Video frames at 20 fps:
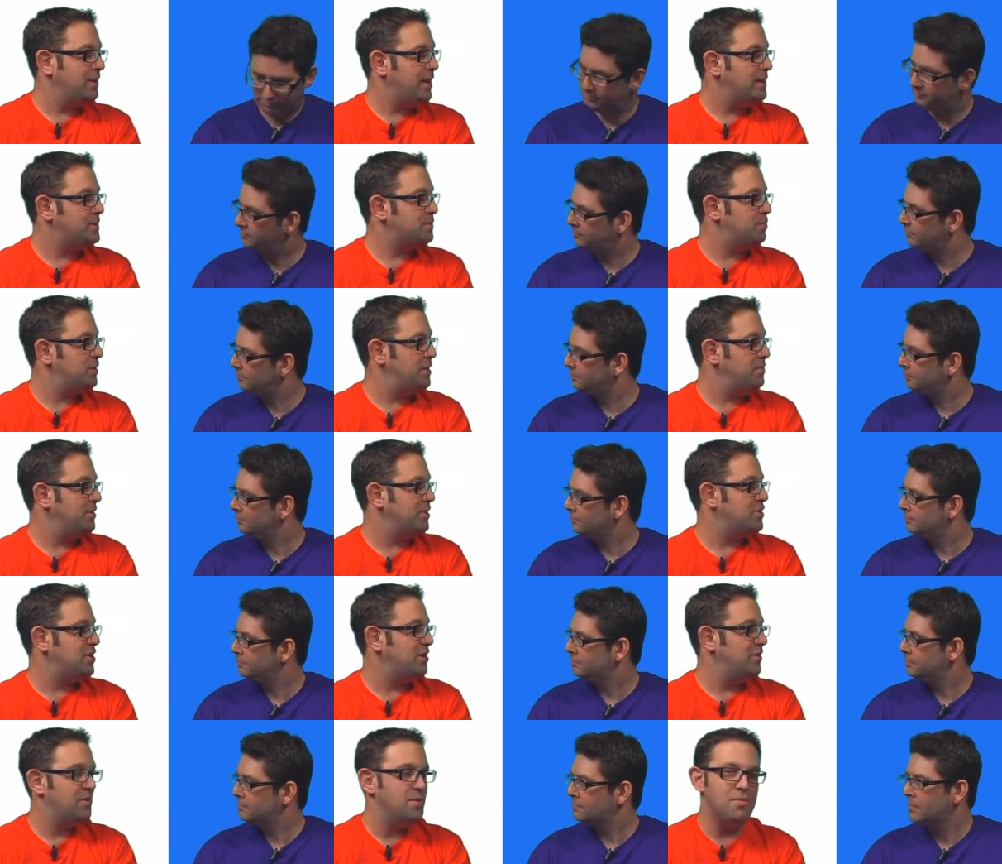Speaker 1: that's pretty
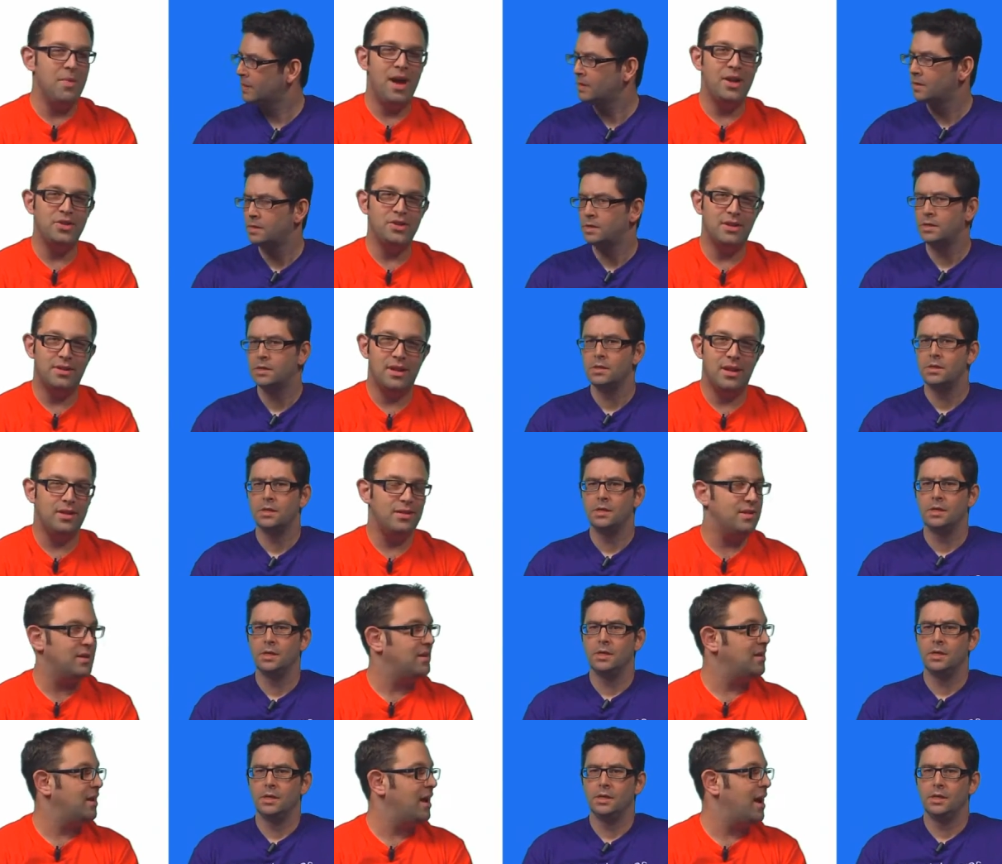much it of the magic
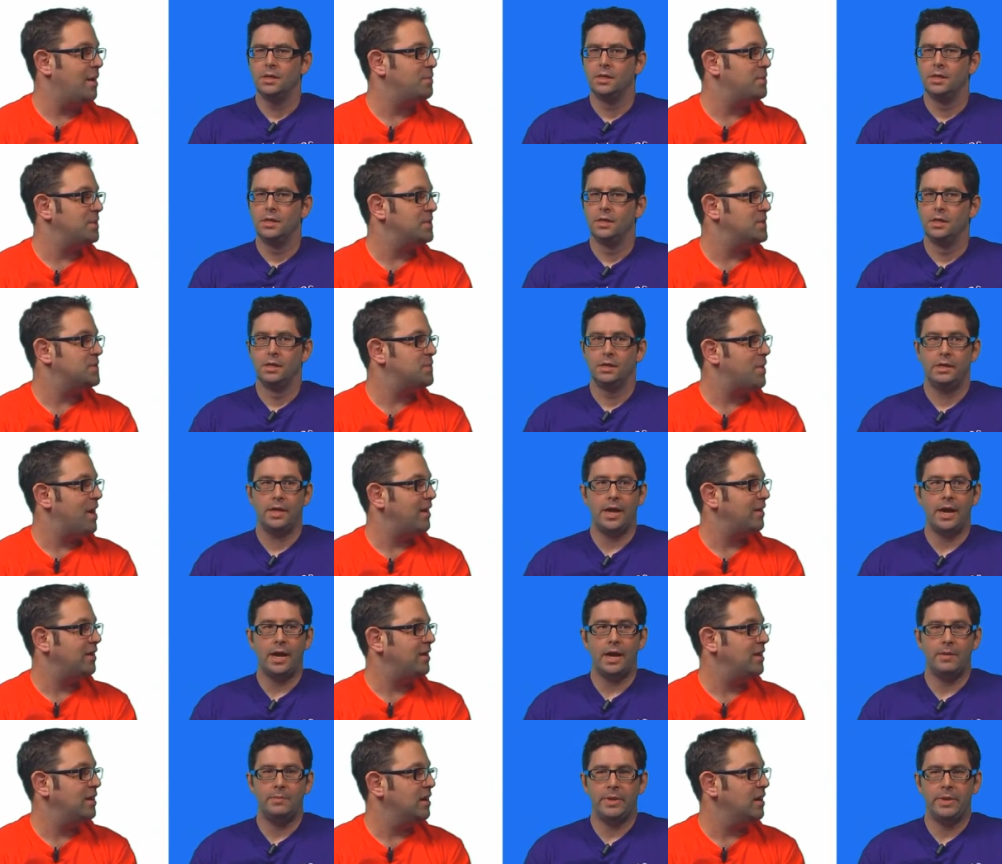that, that happens.
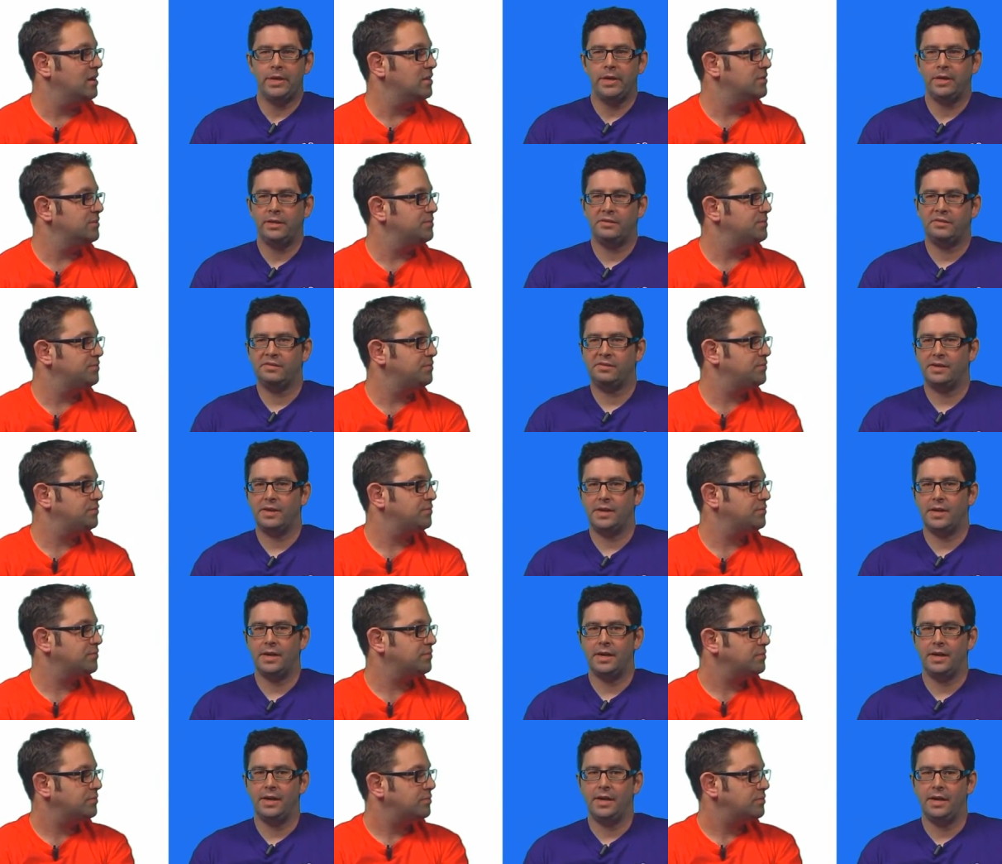yeah, I mean,
Speaker 2: it's
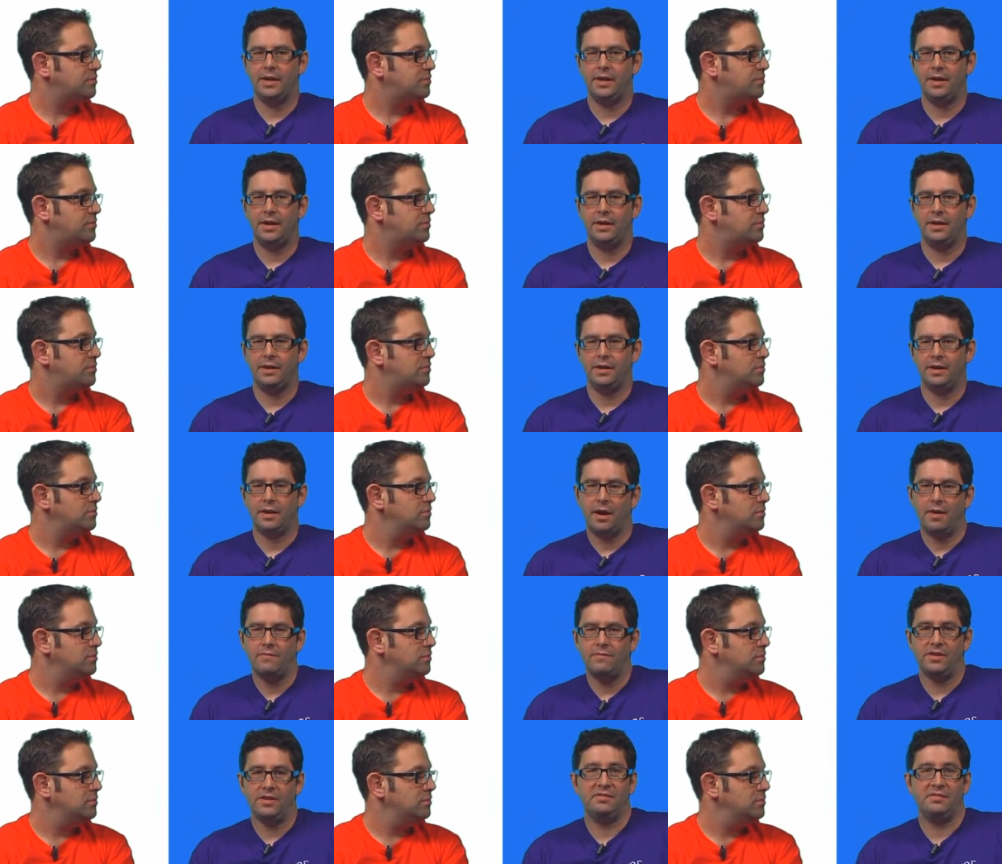uh,
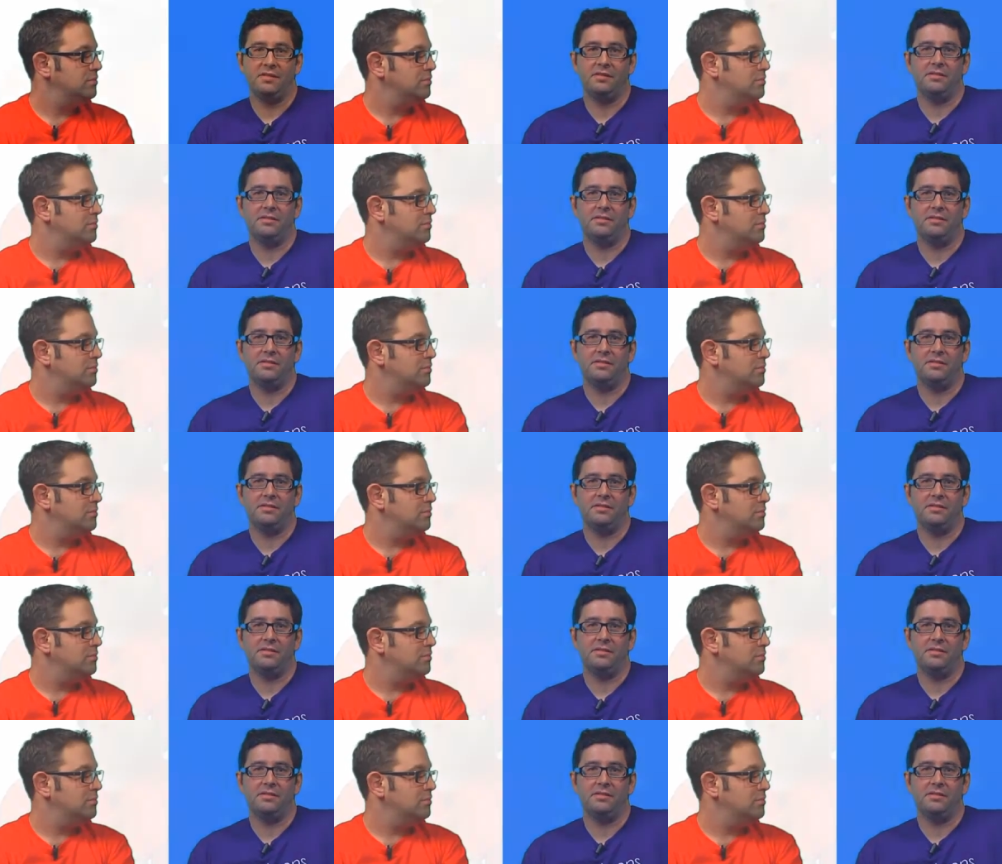obviously